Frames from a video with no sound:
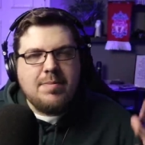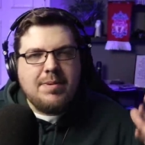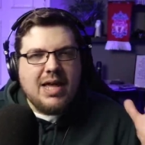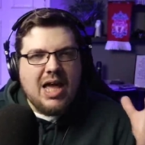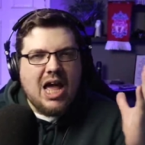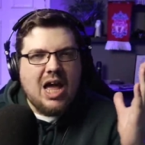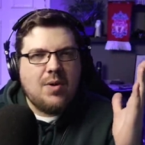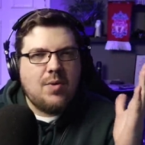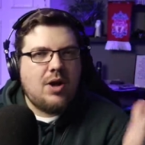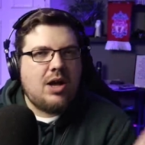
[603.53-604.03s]

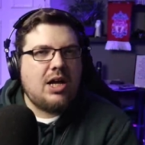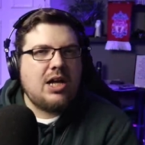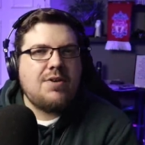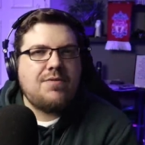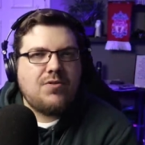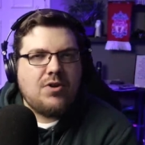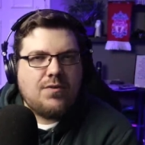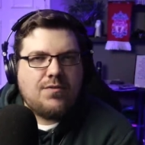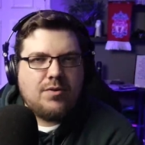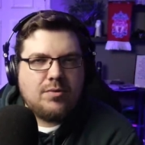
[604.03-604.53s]
maybe how
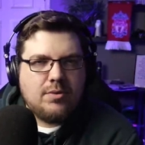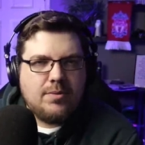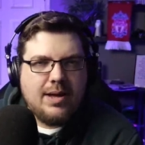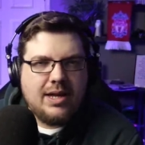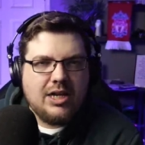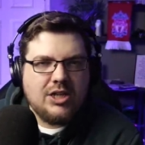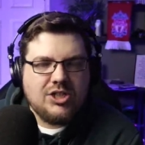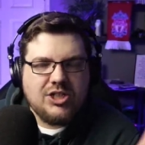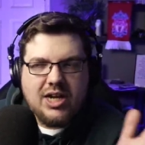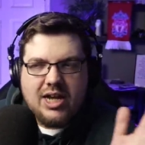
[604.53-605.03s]
I view football
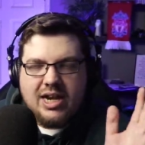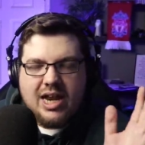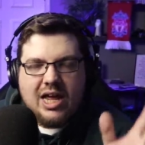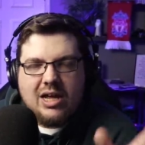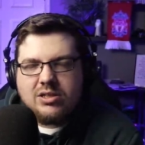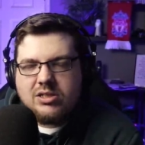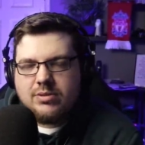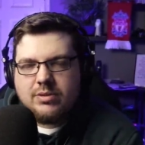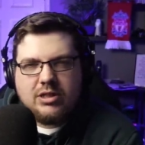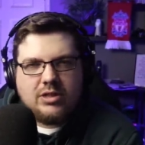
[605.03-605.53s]
manager and
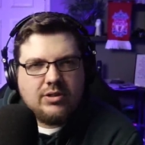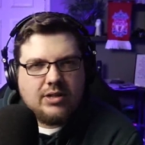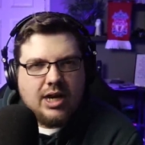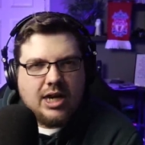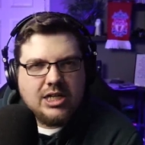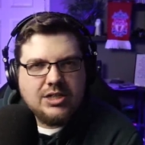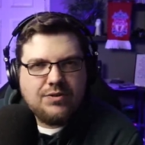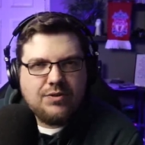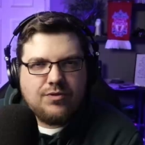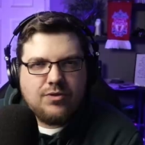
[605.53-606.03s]
how some of you
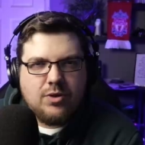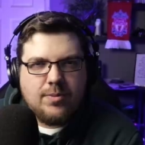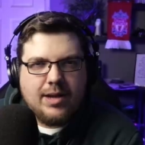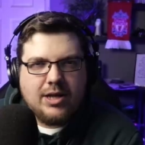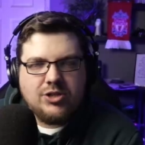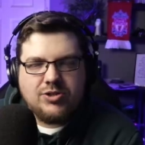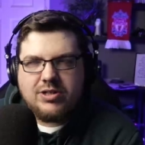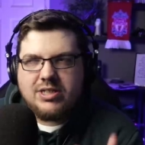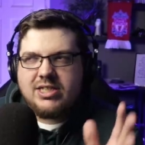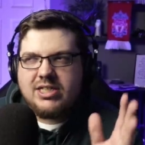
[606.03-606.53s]
guys view football
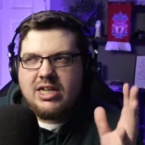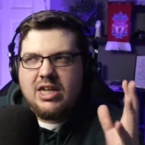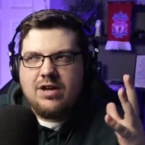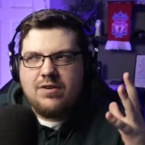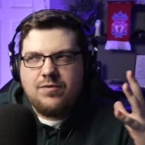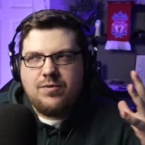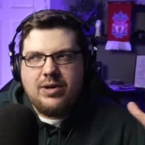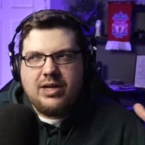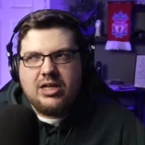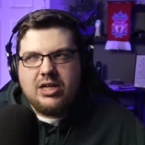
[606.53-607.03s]
manager and
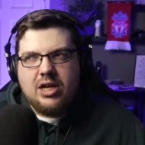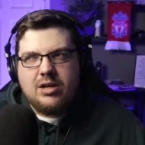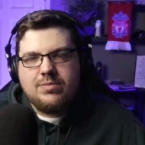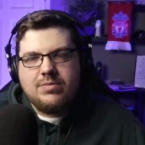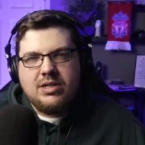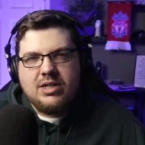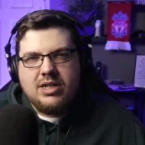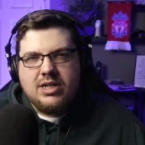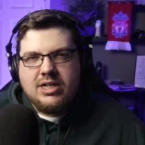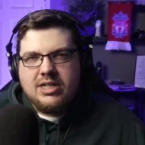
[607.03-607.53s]
see if we
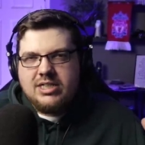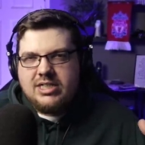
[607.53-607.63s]
come